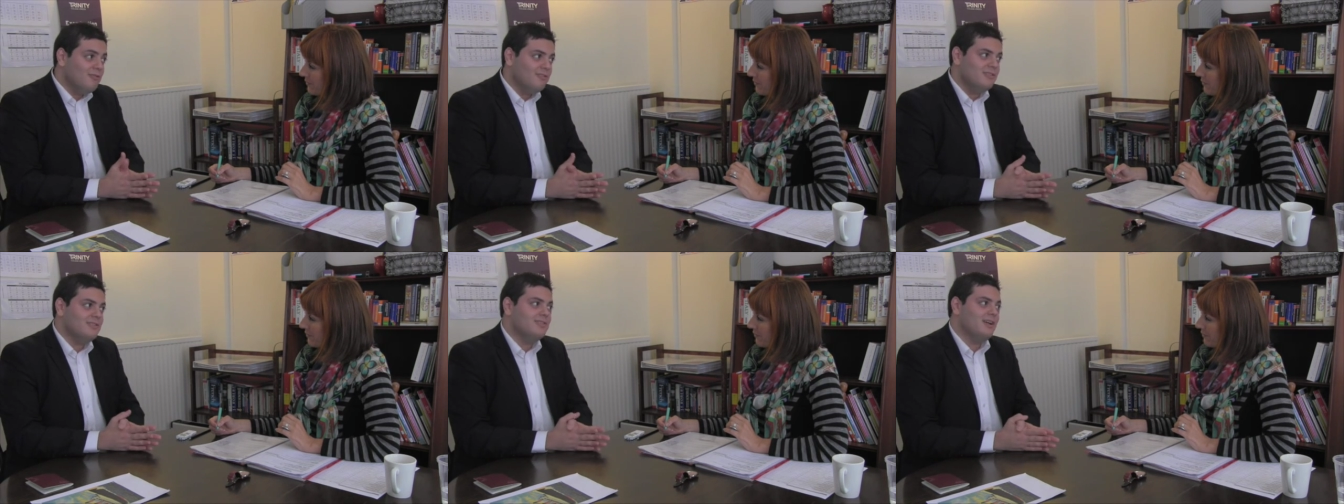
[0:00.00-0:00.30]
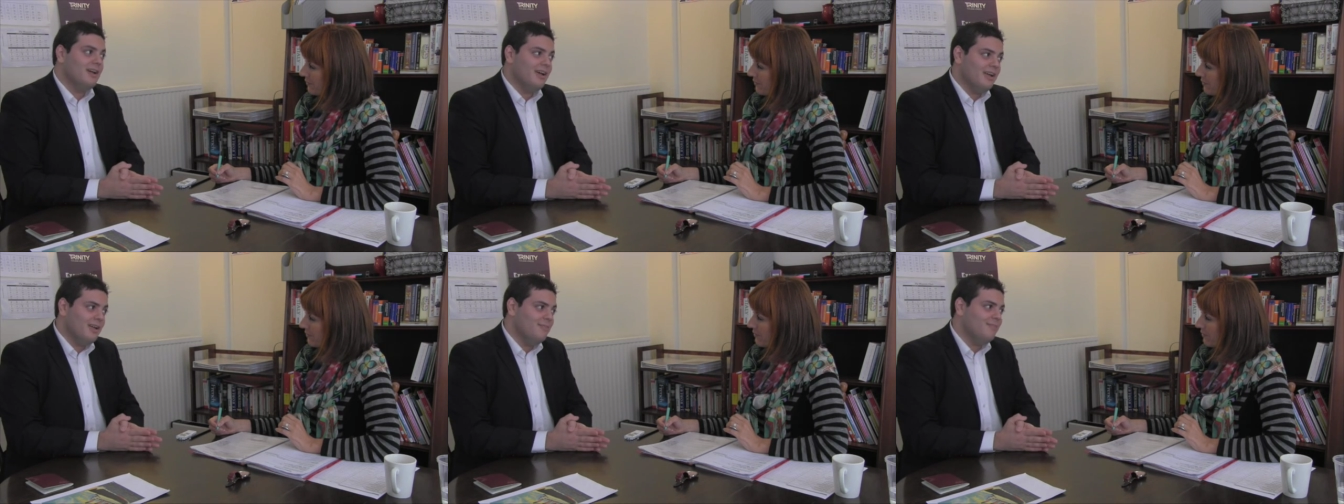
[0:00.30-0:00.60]

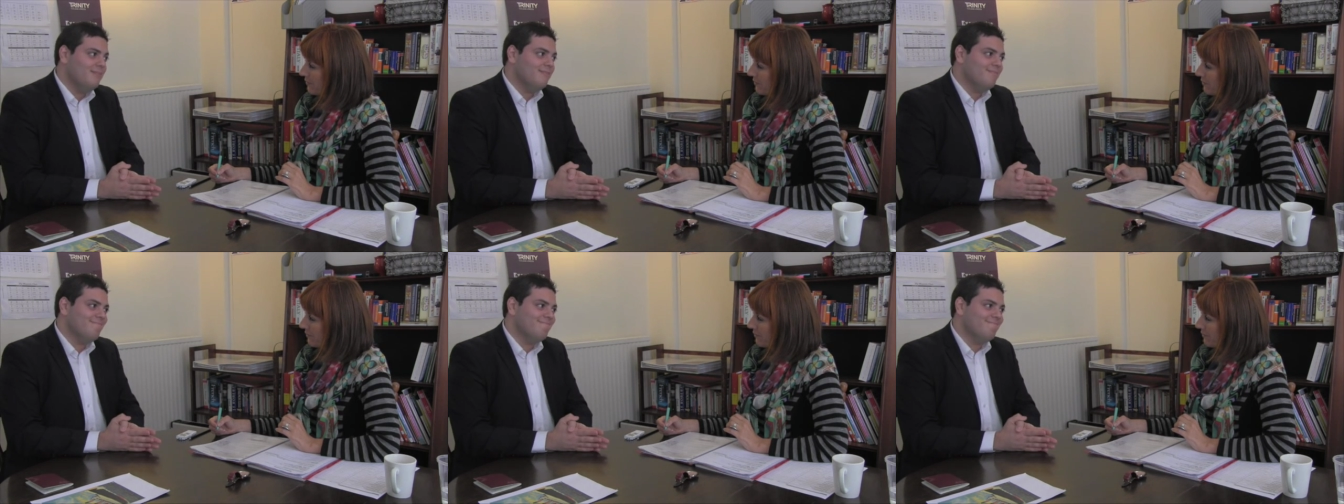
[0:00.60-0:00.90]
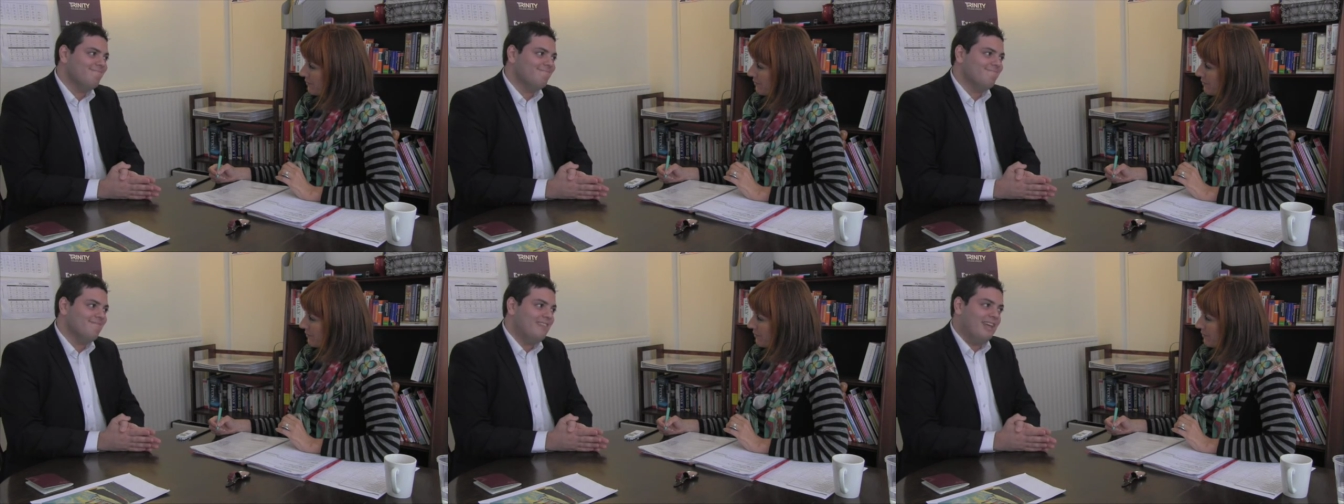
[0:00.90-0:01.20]
overtime,
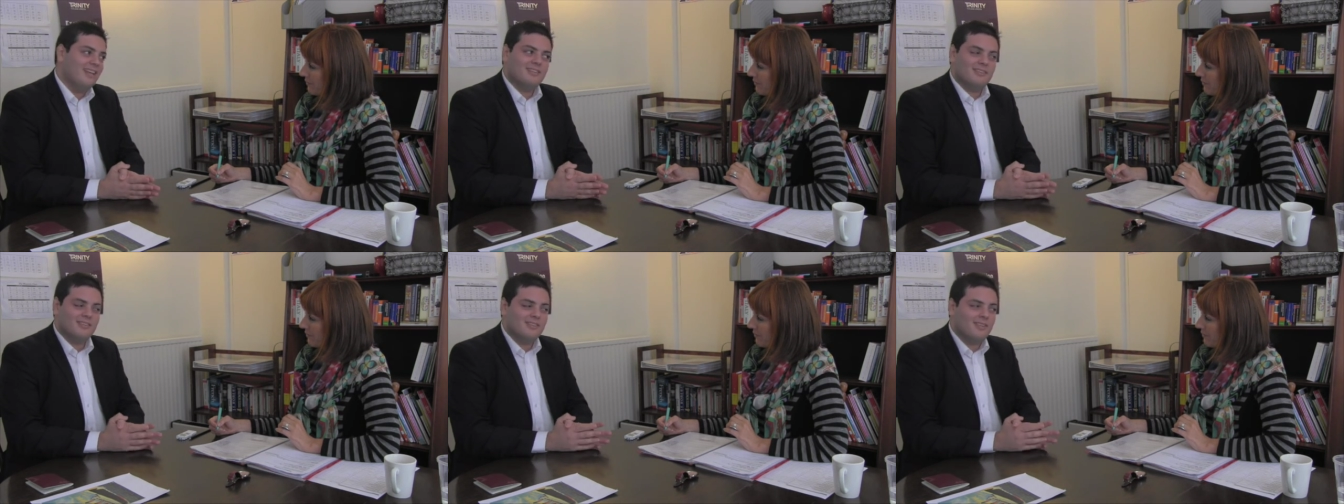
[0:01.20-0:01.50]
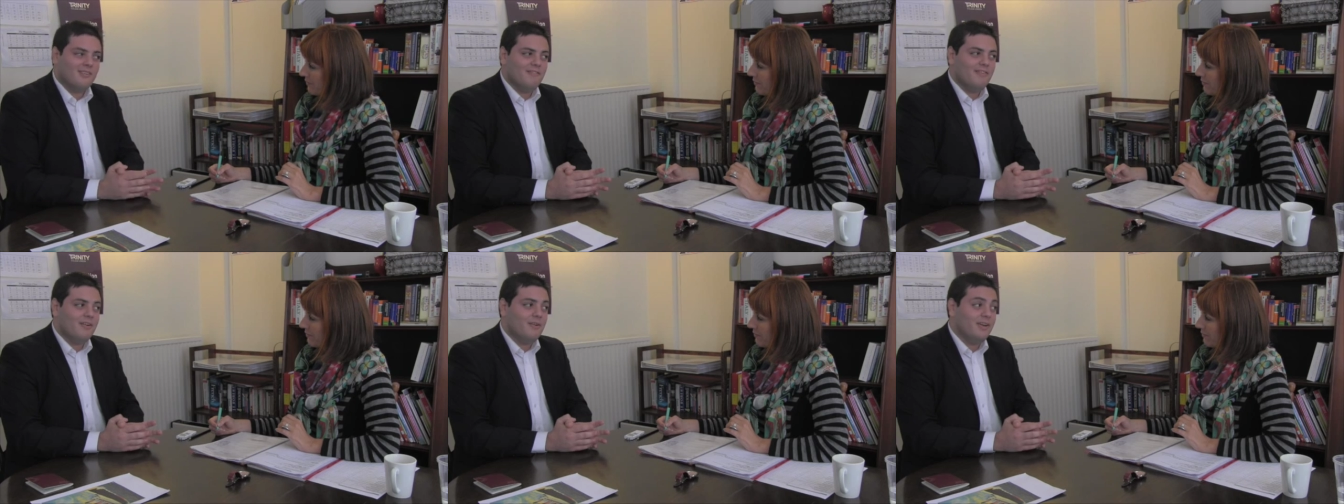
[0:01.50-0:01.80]
that's
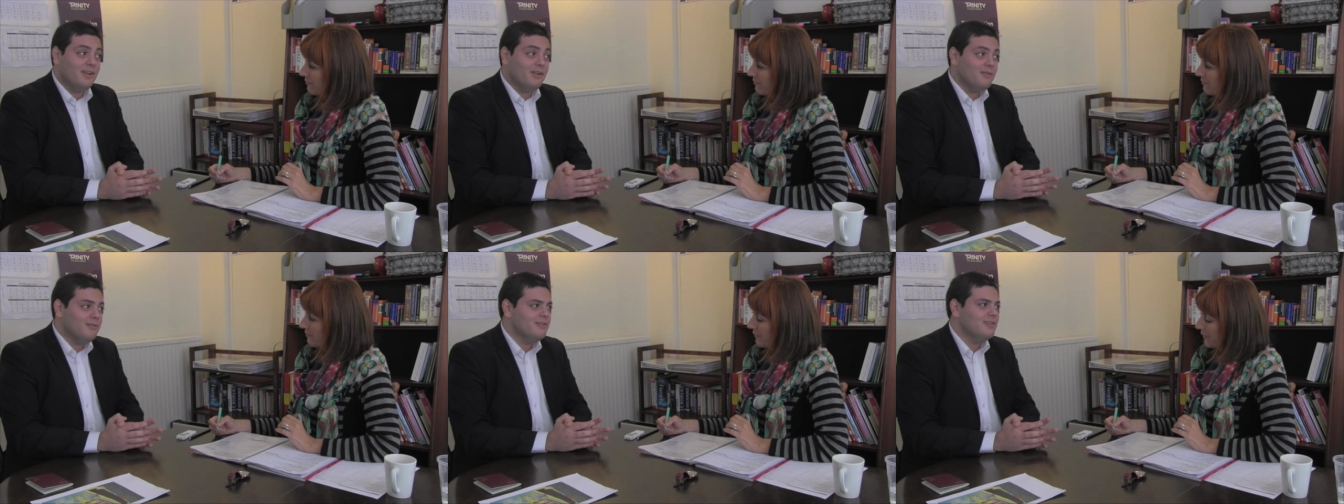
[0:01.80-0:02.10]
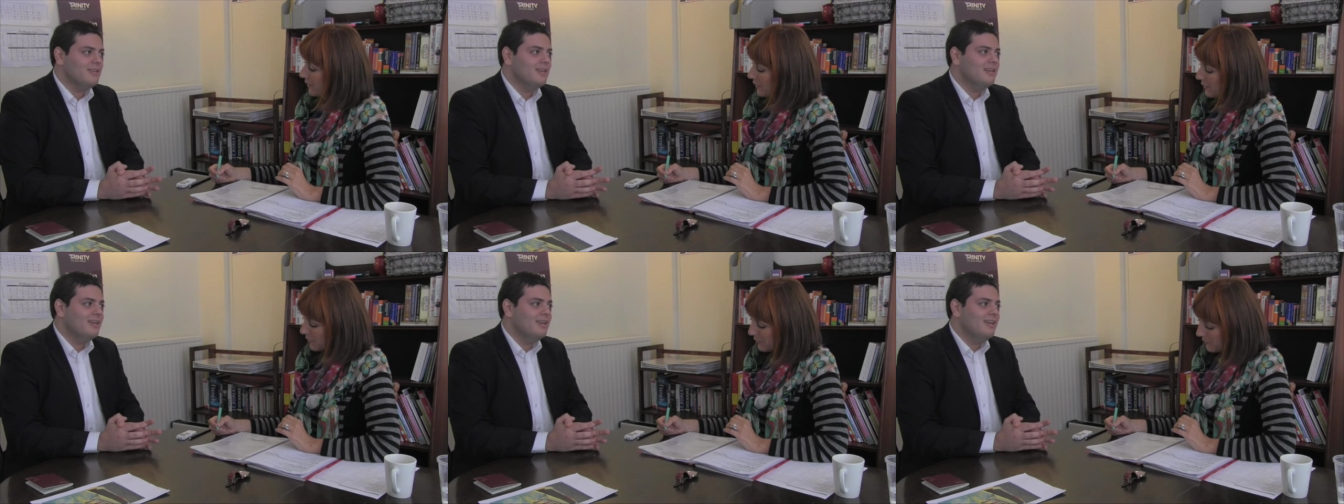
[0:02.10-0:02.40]
not very good.
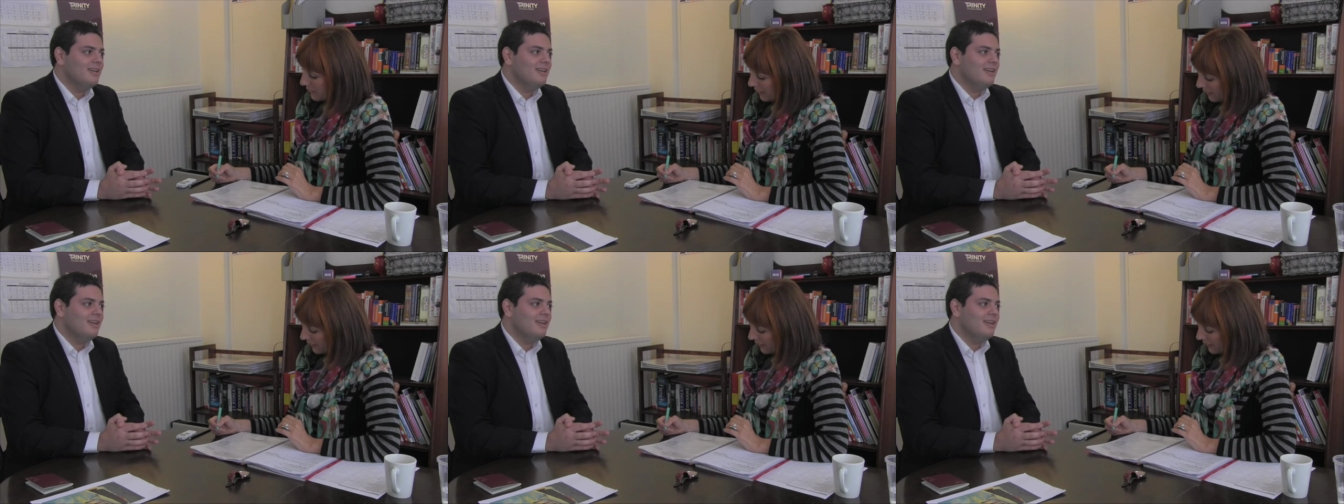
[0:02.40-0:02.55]
All